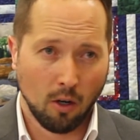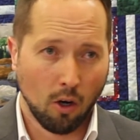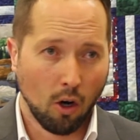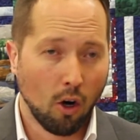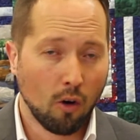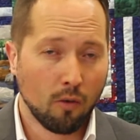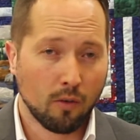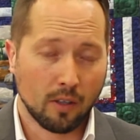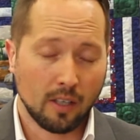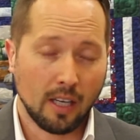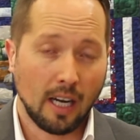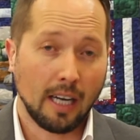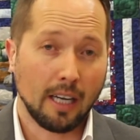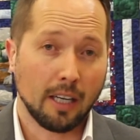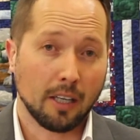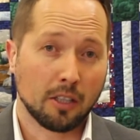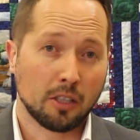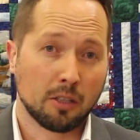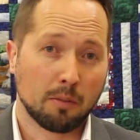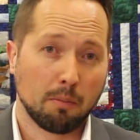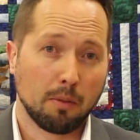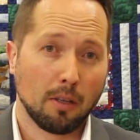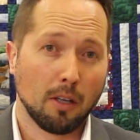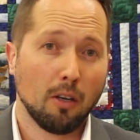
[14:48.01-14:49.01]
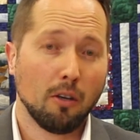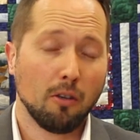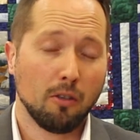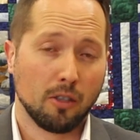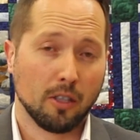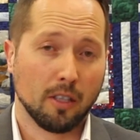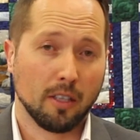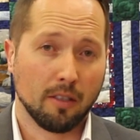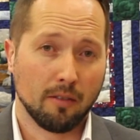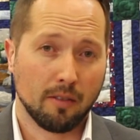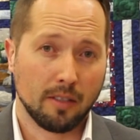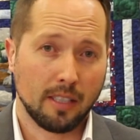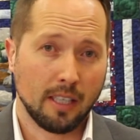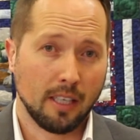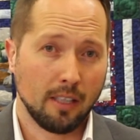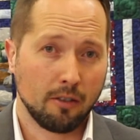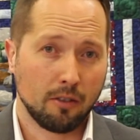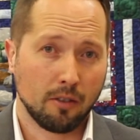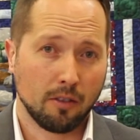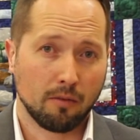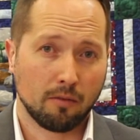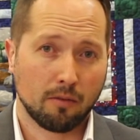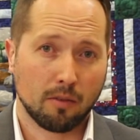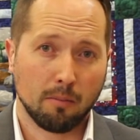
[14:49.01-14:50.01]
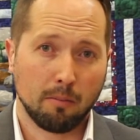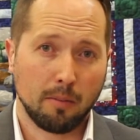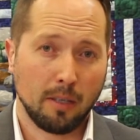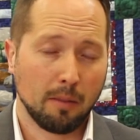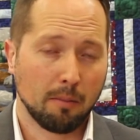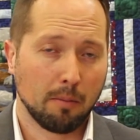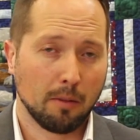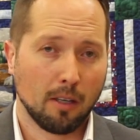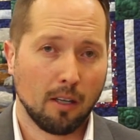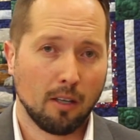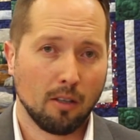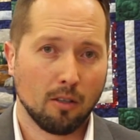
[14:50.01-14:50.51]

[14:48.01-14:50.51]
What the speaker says: overnight explosion of attention from people